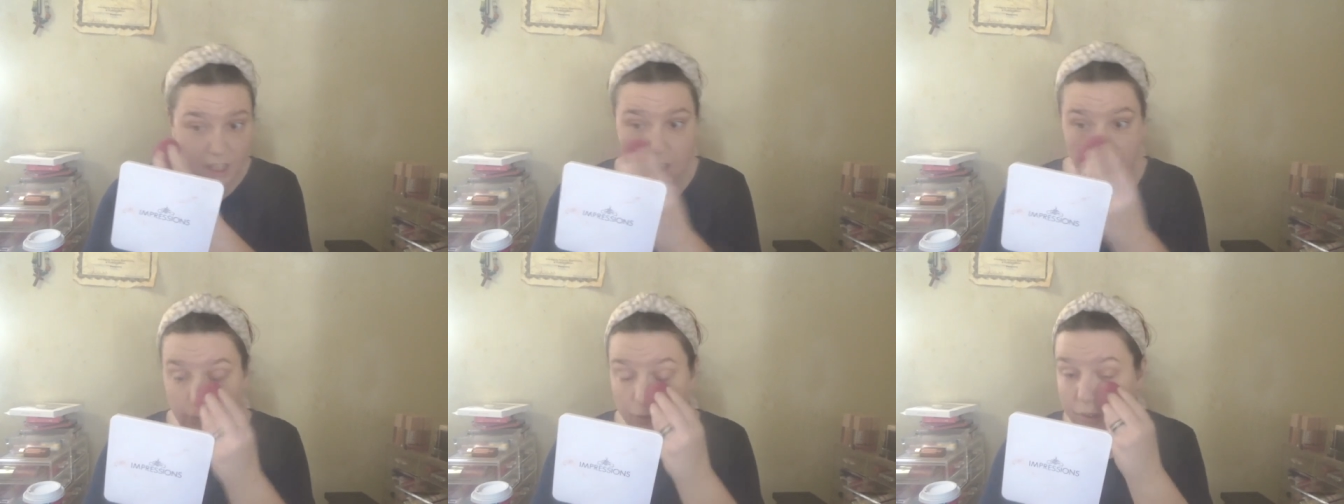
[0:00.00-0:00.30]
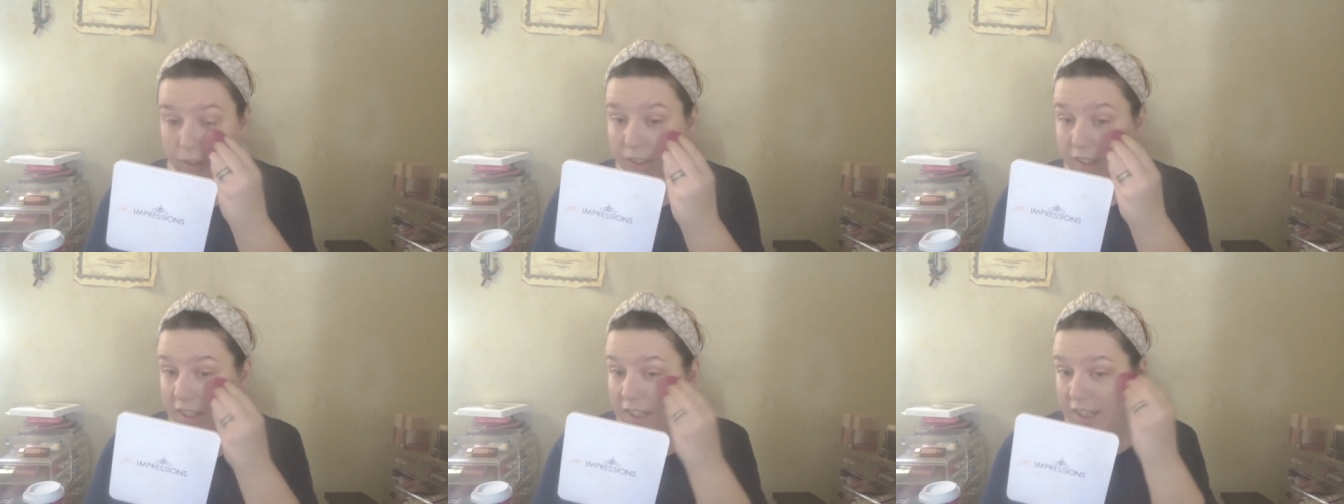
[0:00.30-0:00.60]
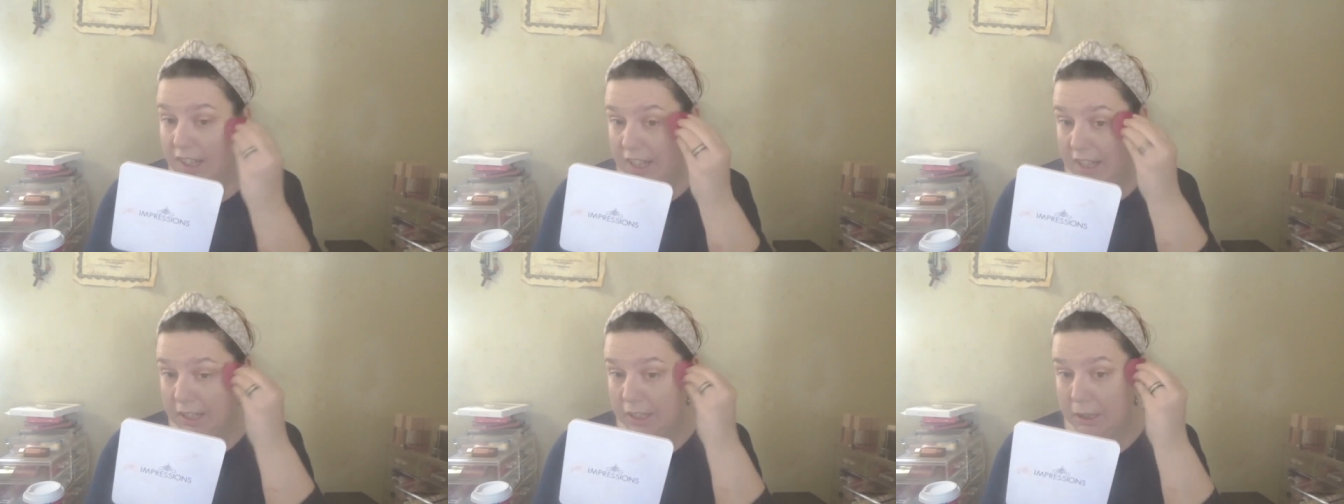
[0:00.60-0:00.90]
I really
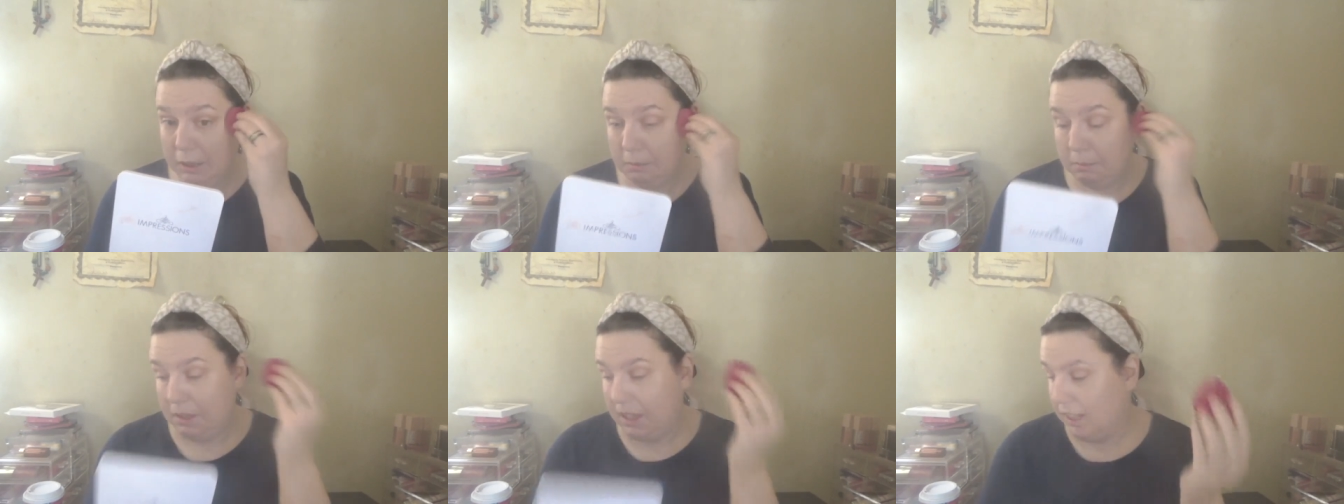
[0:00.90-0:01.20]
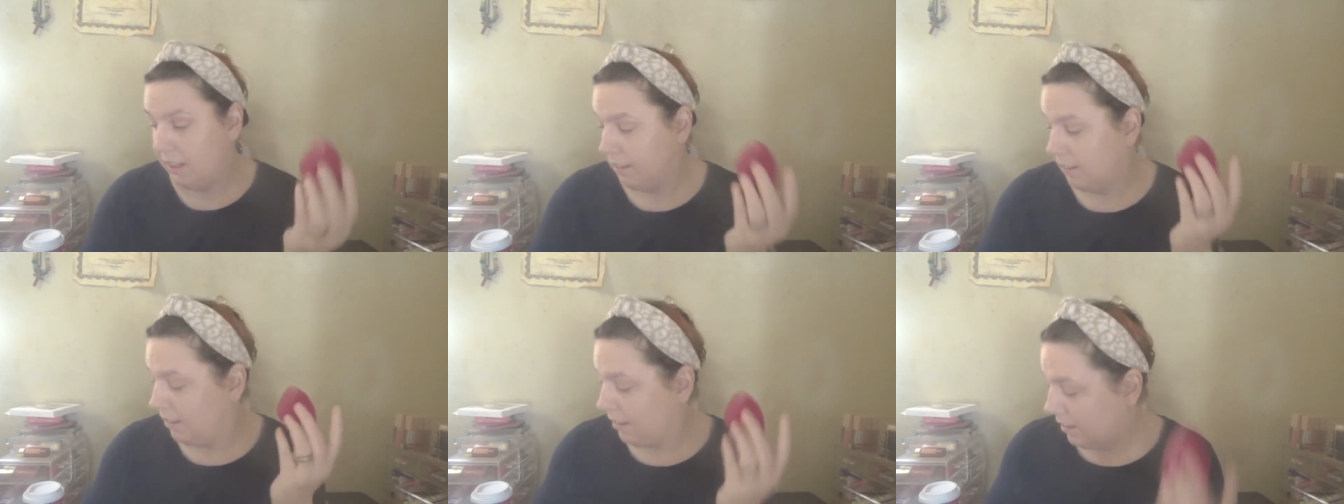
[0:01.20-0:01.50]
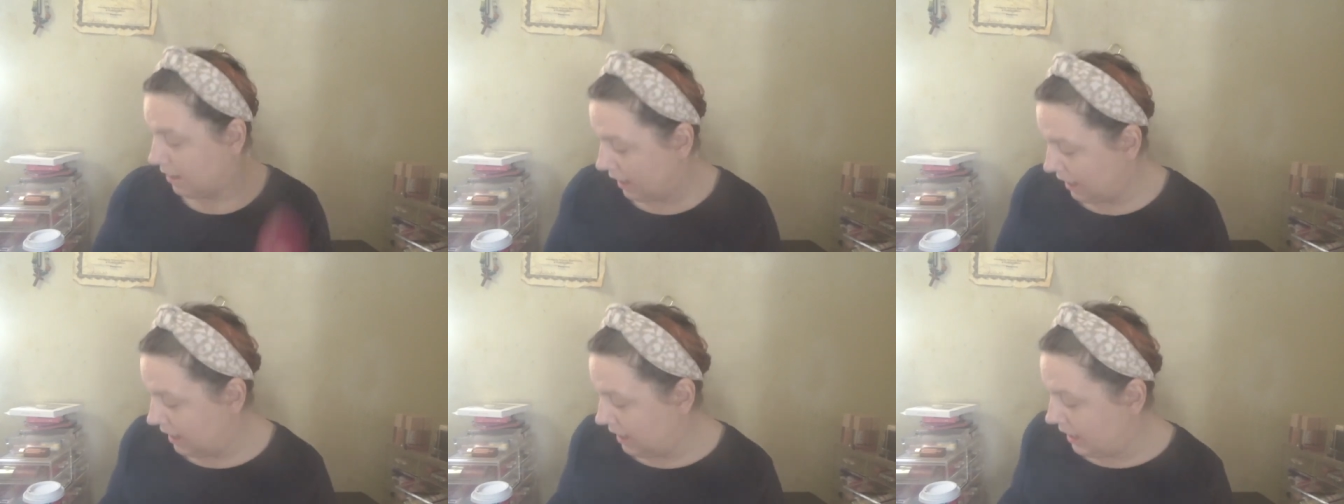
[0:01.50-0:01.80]
am
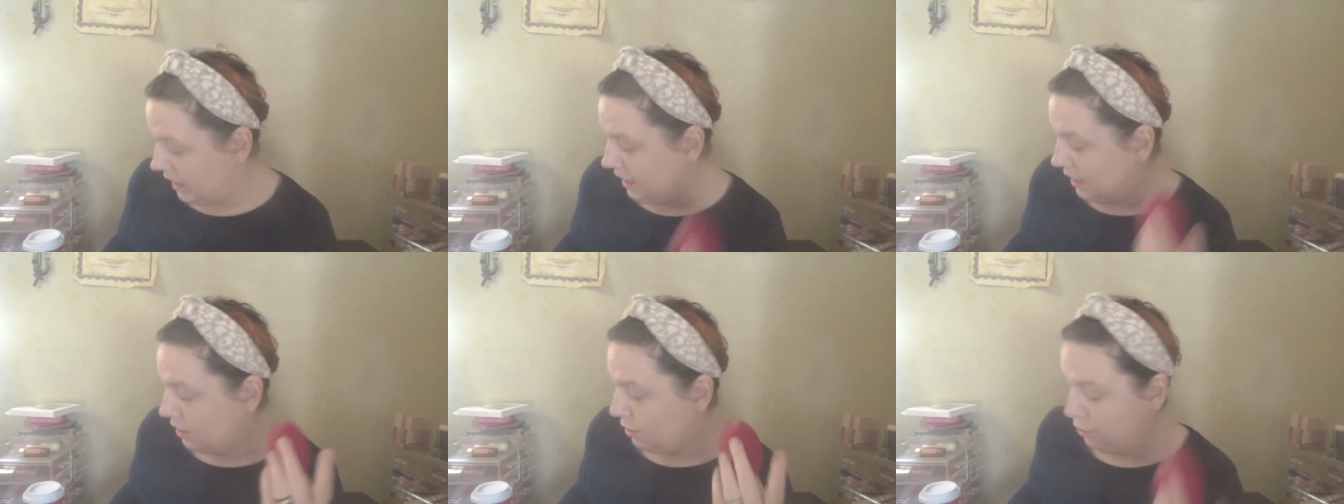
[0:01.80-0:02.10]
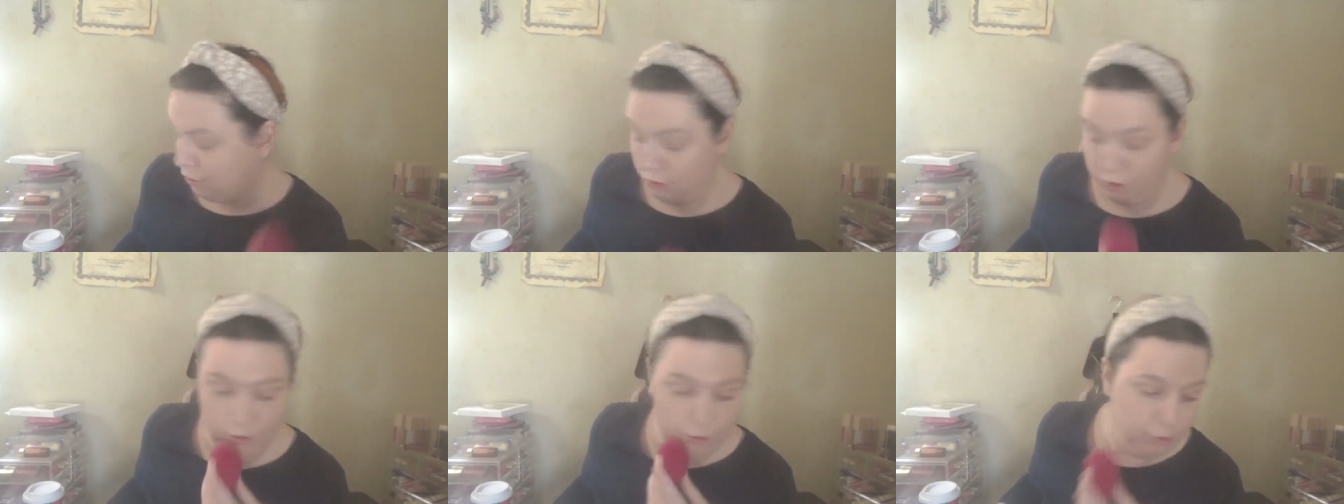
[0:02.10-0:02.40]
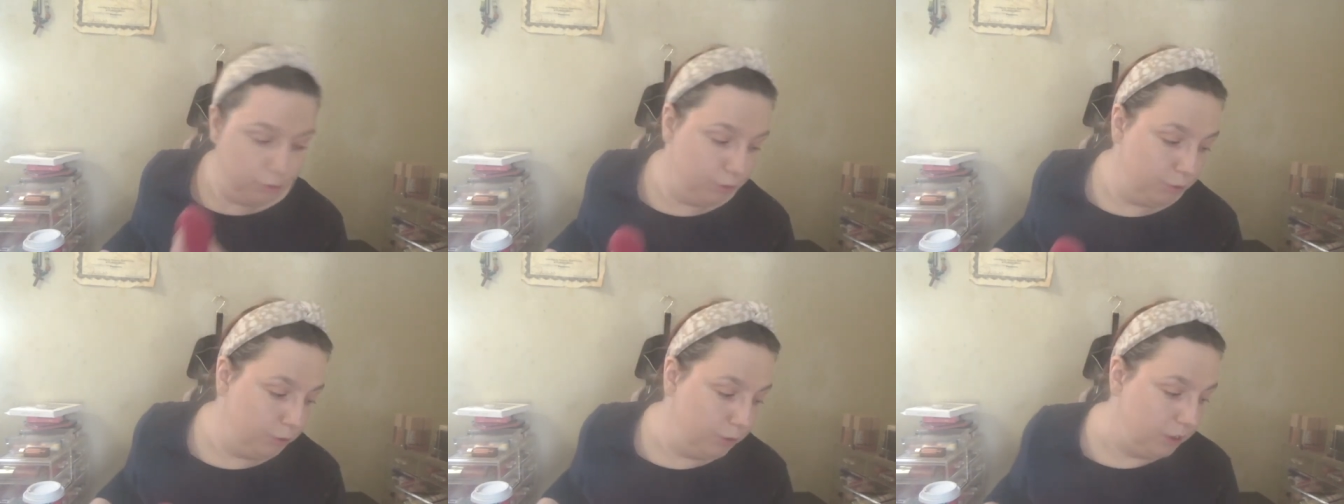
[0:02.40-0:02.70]
excited
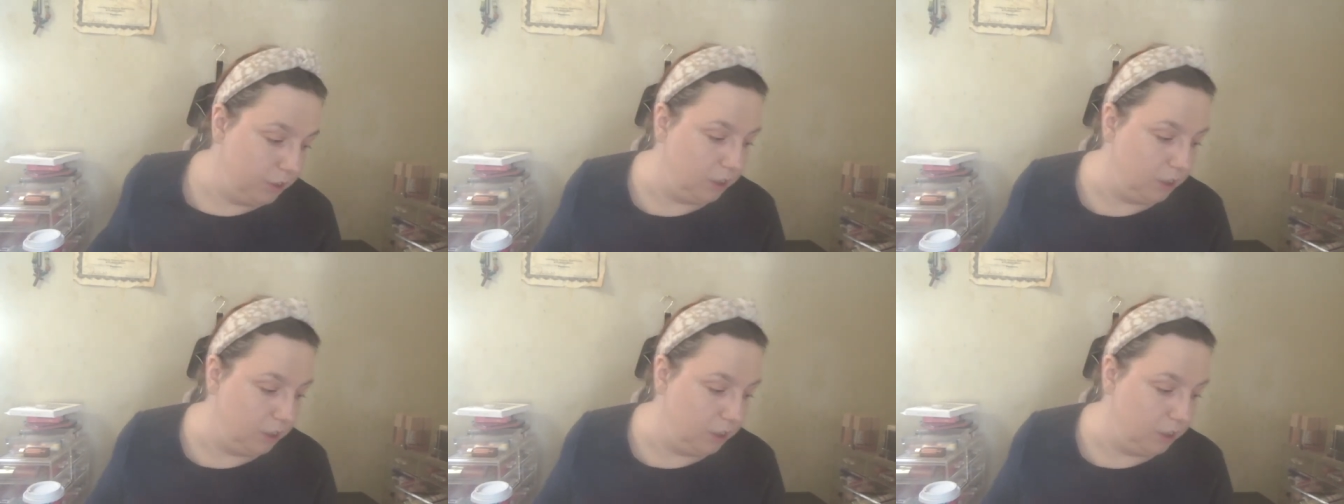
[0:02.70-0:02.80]
to,